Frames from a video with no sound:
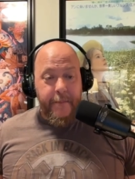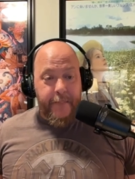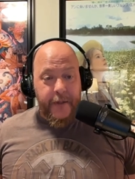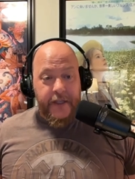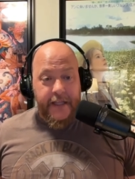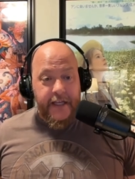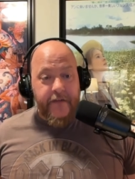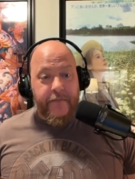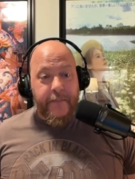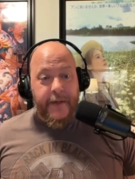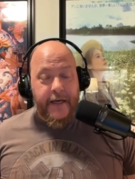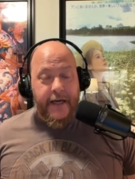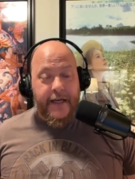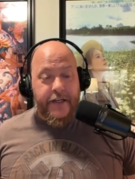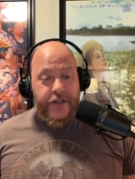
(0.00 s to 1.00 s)
believe
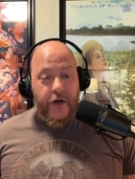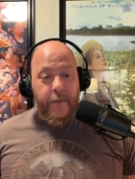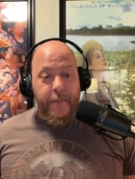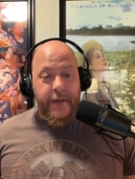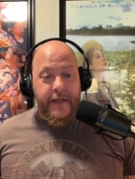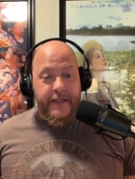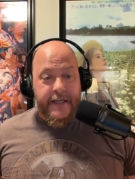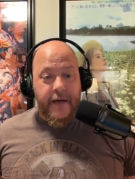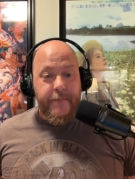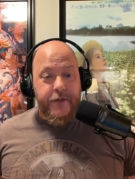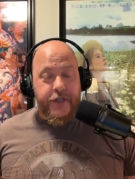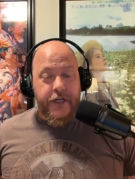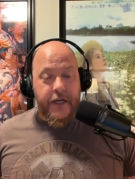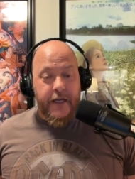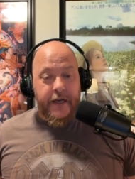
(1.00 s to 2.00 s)
me and don't be a dumb
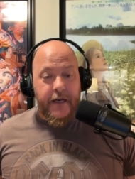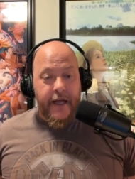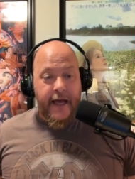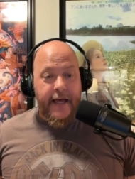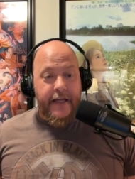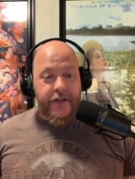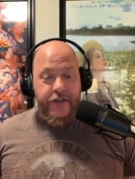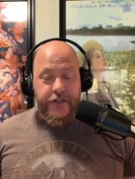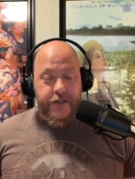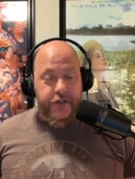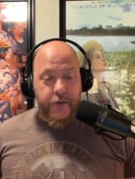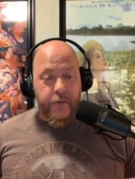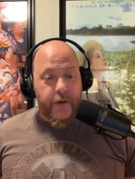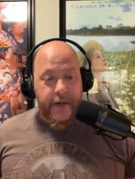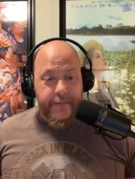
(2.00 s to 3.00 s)
shit and
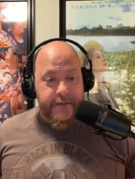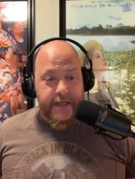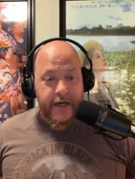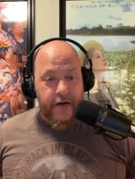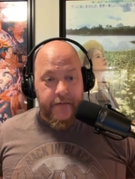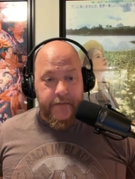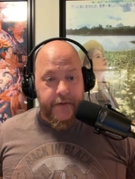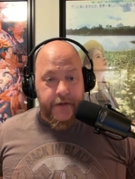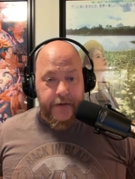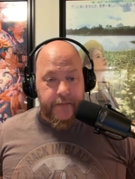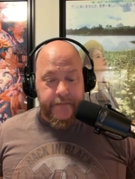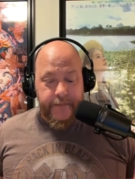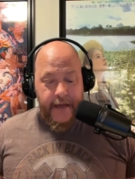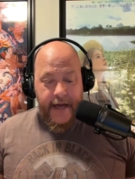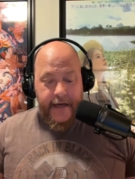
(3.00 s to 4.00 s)
do what i'm saying or you
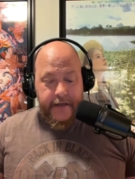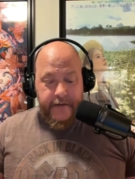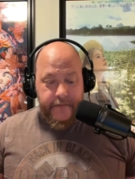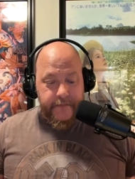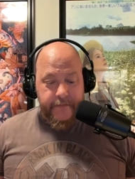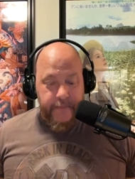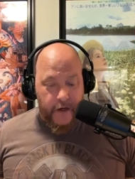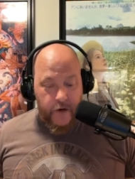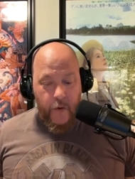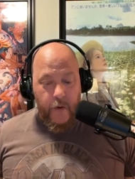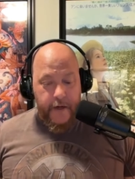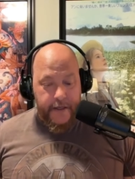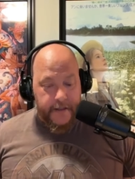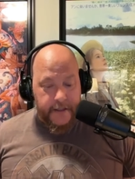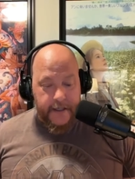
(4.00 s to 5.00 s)
know act
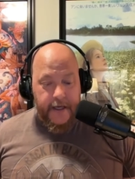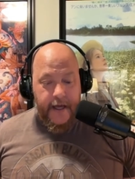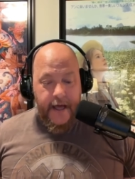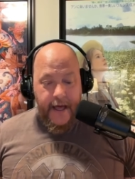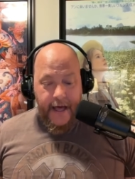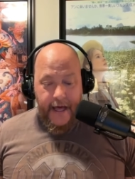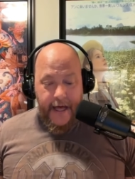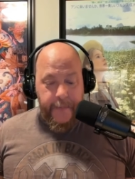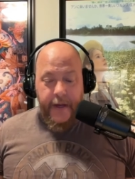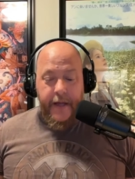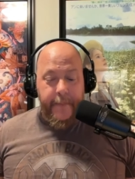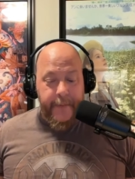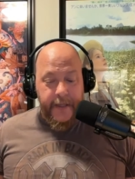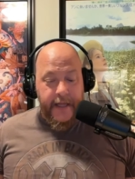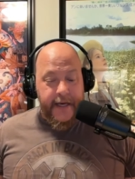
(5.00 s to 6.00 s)
accordingly
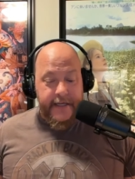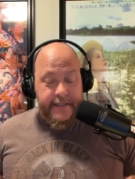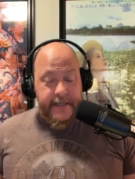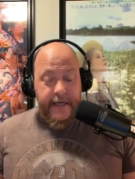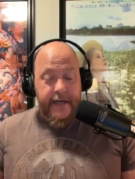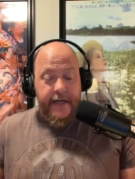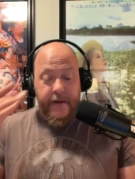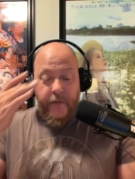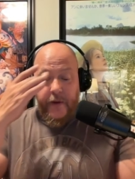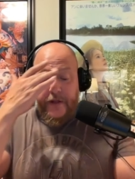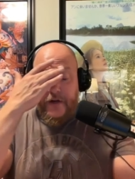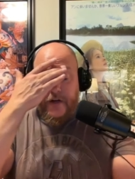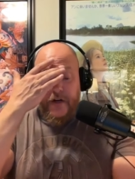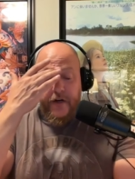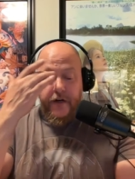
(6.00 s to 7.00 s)
but but like i said
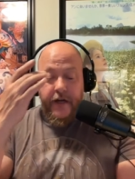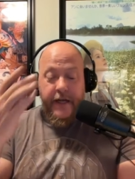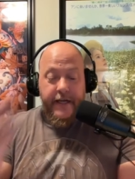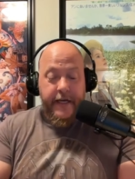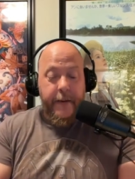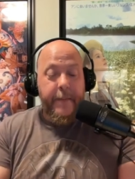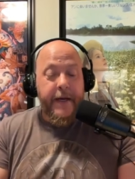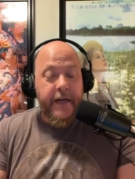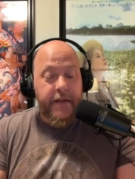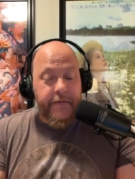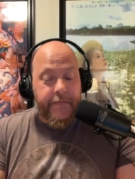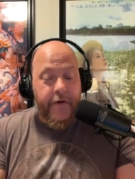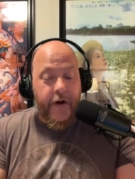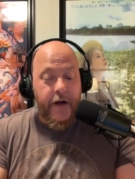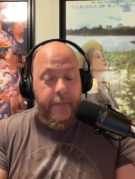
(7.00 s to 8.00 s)
whether you're committing
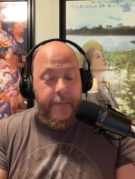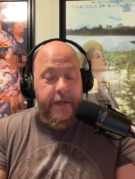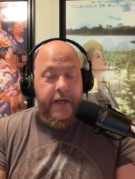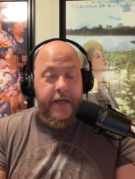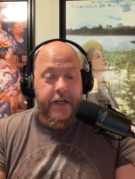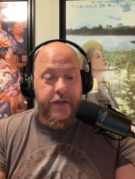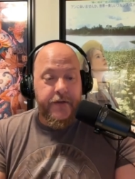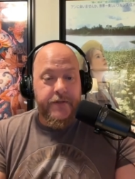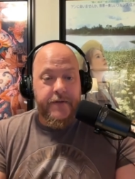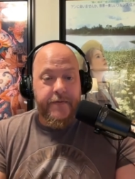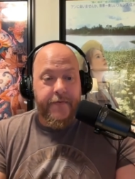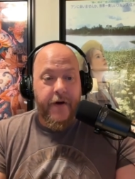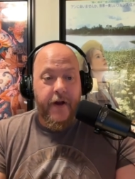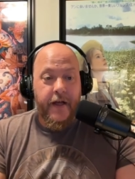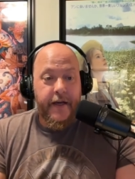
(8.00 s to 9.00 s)
the fraud or being accused
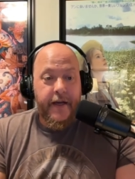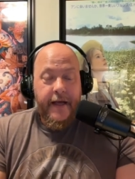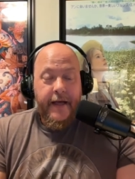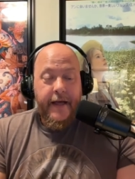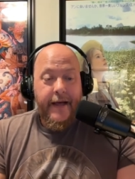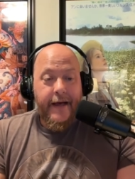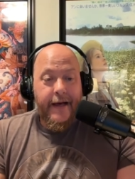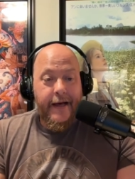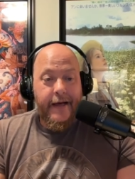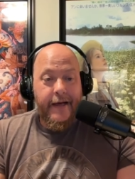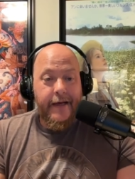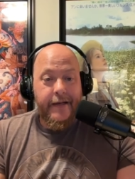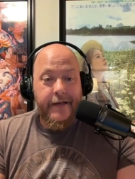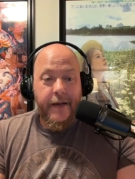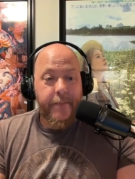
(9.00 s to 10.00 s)
of fraud
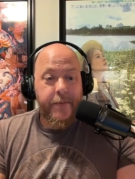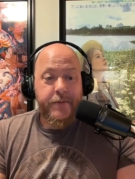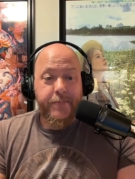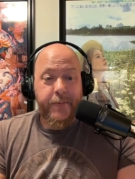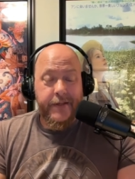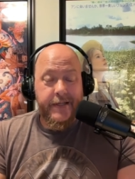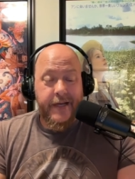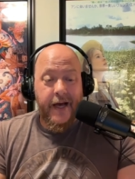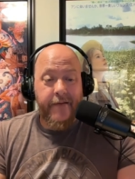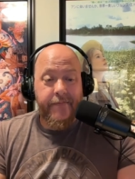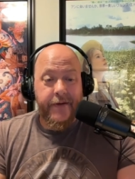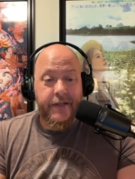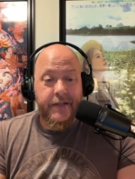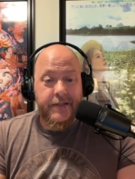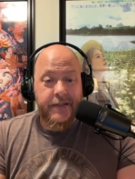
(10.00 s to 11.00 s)
uh, numbers plus
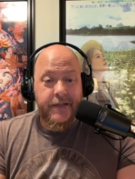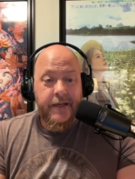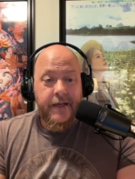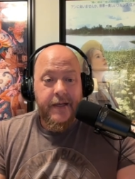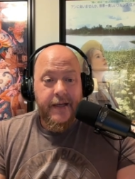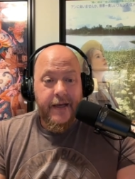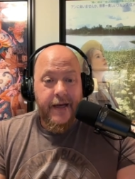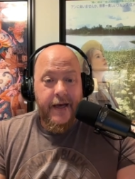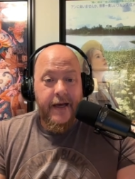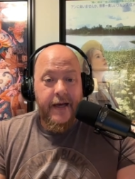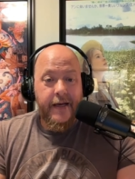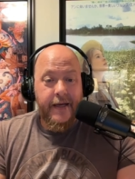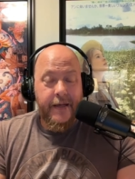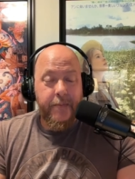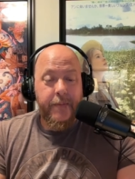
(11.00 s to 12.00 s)
confidence
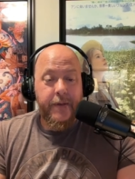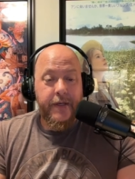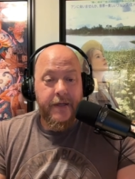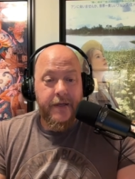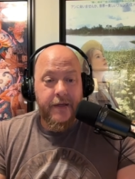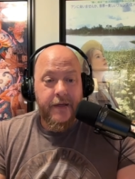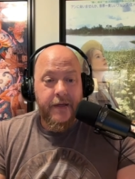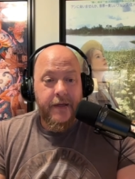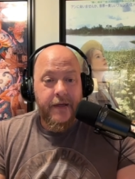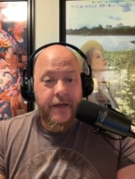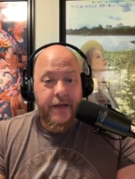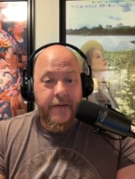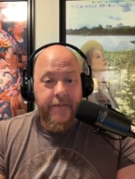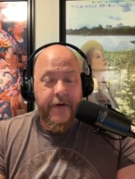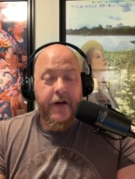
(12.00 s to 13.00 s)
uh, can be
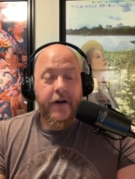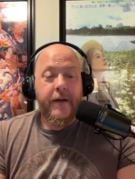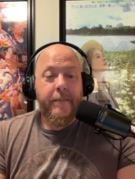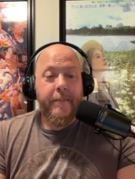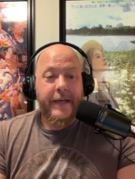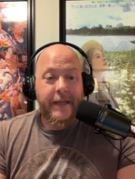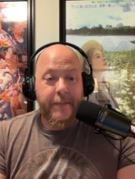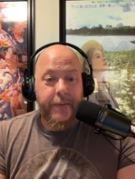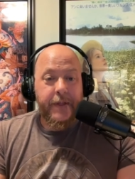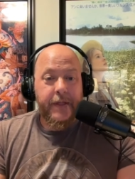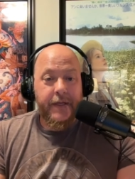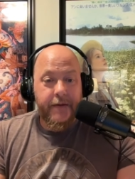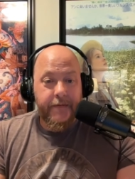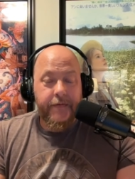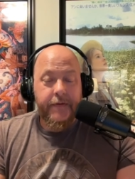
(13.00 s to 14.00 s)
very
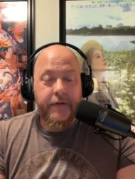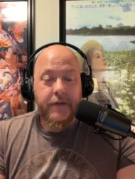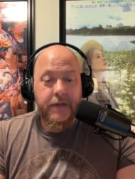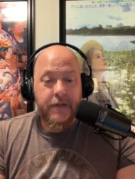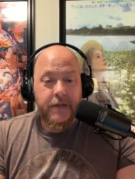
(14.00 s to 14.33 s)
manipulative